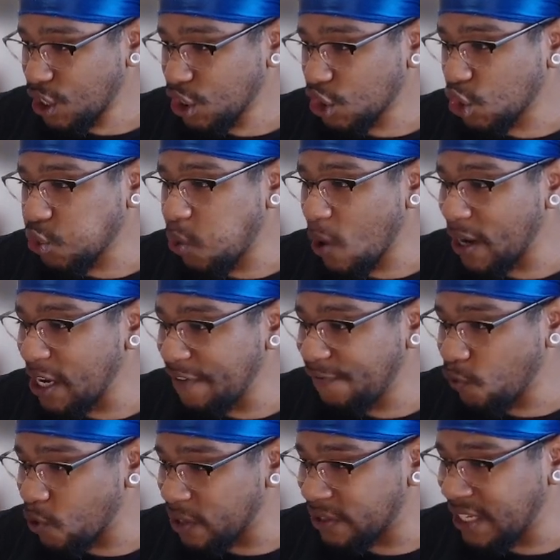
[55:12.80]

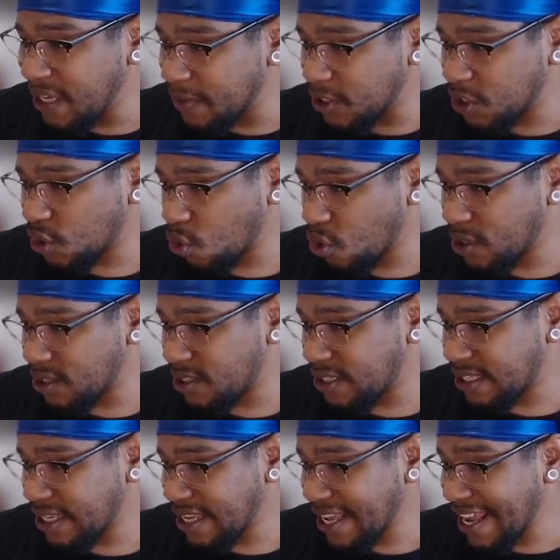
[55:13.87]
24 Demon Swords,